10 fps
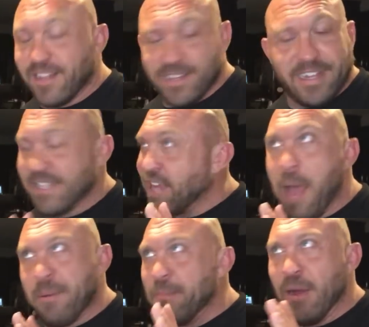Like this has
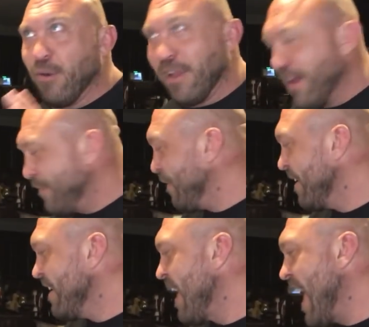happened my whole life,
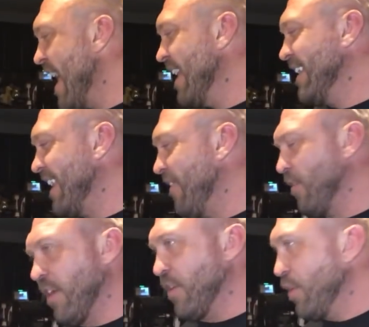and
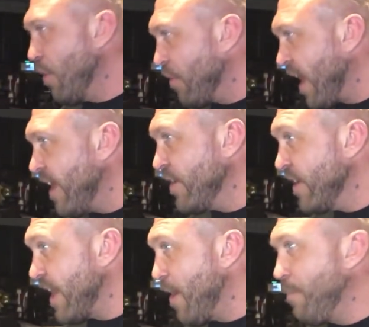they're like, "Are you okay? Do you
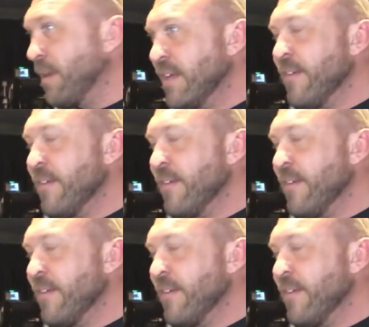need help?"